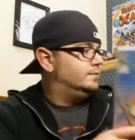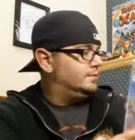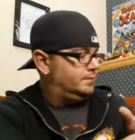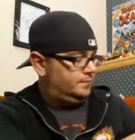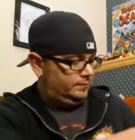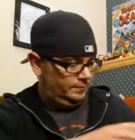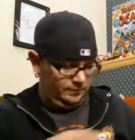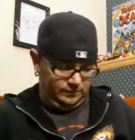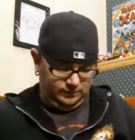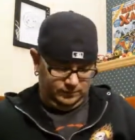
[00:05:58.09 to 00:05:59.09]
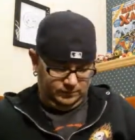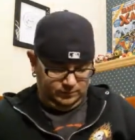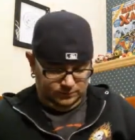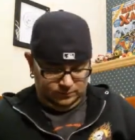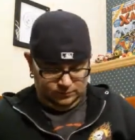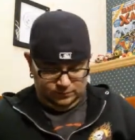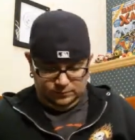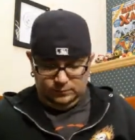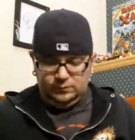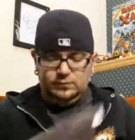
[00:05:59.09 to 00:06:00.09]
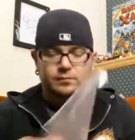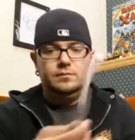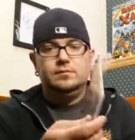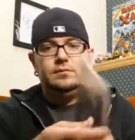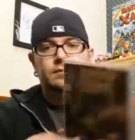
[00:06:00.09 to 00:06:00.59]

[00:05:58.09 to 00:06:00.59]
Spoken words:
Nobody speaks.